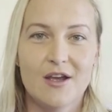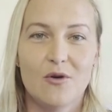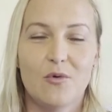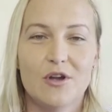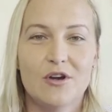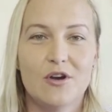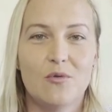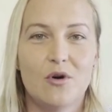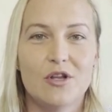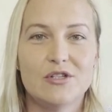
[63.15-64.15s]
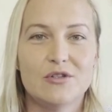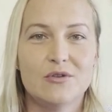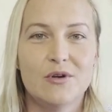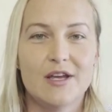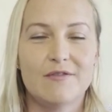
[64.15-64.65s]
What you're going to want to
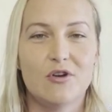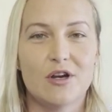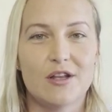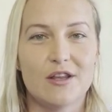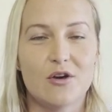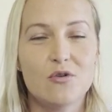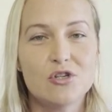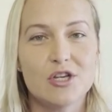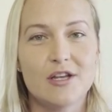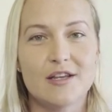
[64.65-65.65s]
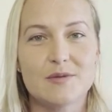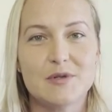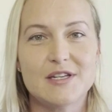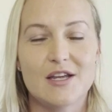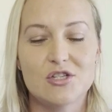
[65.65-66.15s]
do if you're in the ocean is
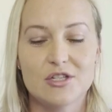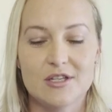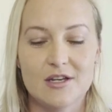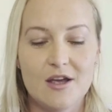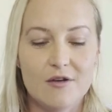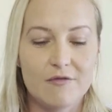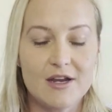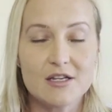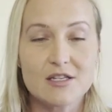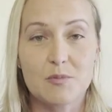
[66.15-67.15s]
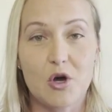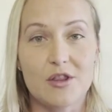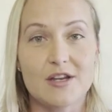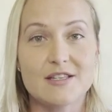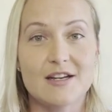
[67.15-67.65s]
potentially find a spot that
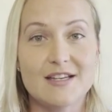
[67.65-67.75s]
is nice and